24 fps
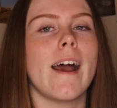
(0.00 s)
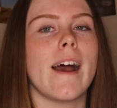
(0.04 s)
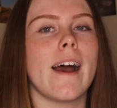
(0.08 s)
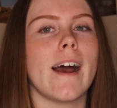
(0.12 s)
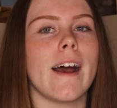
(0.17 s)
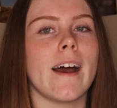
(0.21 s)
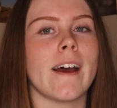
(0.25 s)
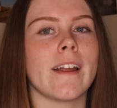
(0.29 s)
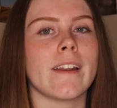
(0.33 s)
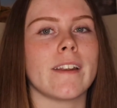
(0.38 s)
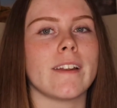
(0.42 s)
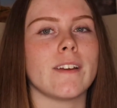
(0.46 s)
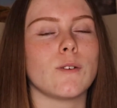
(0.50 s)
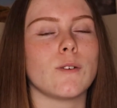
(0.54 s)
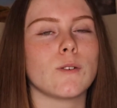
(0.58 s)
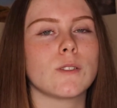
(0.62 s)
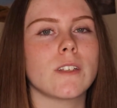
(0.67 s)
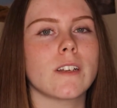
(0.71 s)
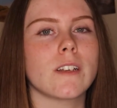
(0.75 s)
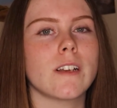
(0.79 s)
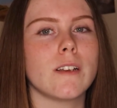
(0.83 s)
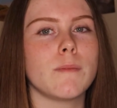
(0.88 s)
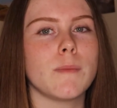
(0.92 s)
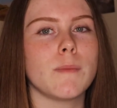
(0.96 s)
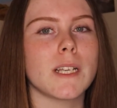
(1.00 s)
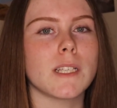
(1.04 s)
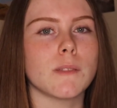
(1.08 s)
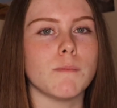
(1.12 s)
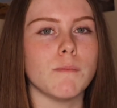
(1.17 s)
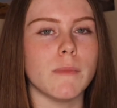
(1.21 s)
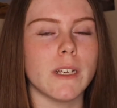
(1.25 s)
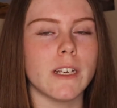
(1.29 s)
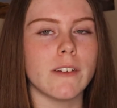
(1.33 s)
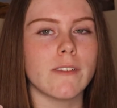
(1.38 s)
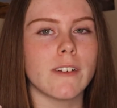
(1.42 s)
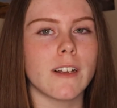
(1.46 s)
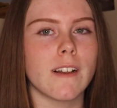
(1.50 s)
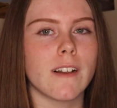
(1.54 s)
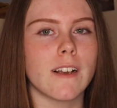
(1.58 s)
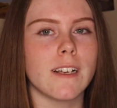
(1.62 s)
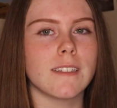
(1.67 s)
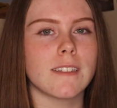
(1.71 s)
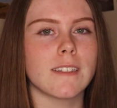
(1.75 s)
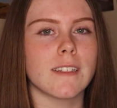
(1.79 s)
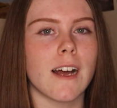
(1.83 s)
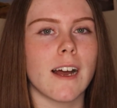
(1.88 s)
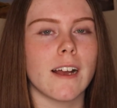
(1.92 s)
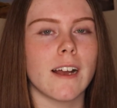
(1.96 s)
And it also kind of makes me
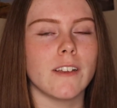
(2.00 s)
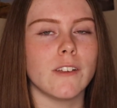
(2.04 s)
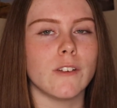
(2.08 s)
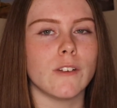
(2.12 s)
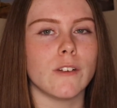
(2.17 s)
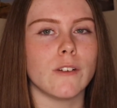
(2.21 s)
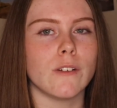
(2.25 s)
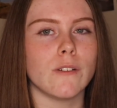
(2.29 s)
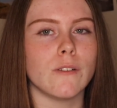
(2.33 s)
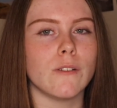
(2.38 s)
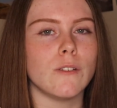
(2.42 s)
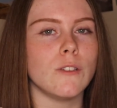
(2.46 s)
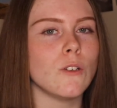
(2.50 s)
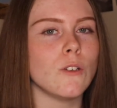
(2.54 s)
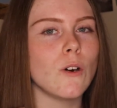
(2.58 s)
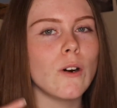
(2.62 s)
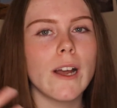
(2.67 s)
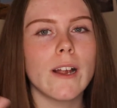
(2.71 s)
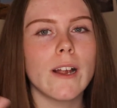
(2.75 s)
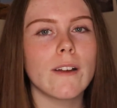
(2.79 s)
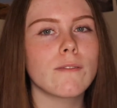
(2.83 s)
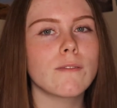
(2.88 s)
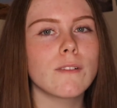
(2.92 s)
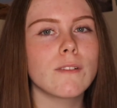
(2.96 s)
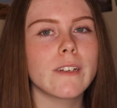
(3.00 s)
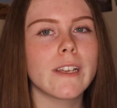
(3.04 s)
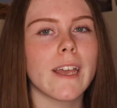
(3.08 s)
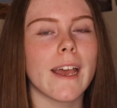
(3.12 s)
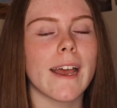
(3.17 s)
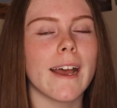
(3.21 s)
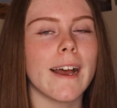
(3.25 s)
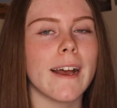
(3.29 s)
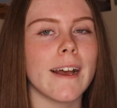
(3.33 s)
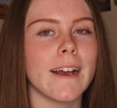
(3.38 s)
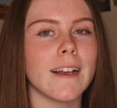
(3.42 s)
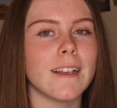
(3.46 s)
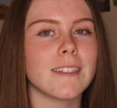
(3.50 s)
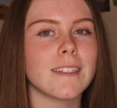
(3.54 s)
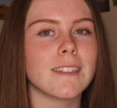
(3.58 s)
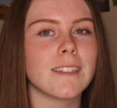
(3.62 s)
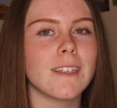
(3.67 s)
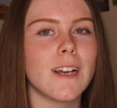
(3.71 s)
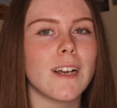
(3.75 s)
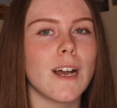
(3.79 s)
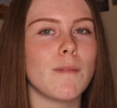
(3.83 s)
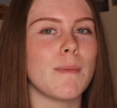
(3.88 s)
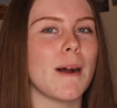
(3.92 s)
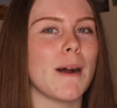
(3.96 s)
realize that, you know, not everyone cares
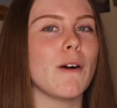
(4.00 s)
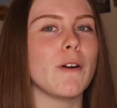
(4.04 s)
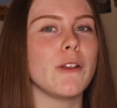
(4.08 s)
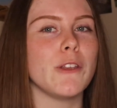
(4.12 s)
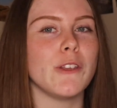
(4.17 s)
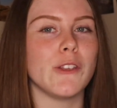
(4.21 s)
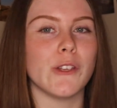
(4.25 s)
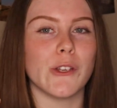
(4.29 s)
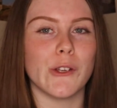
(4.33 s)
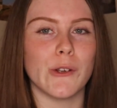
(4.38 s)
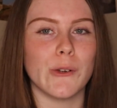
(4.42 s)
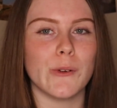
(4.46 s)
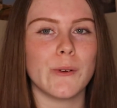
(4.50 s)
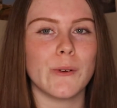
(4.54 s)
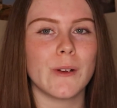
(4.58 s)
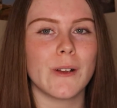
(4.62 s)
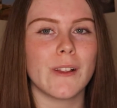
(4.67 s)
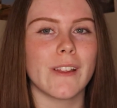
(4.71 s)
about you.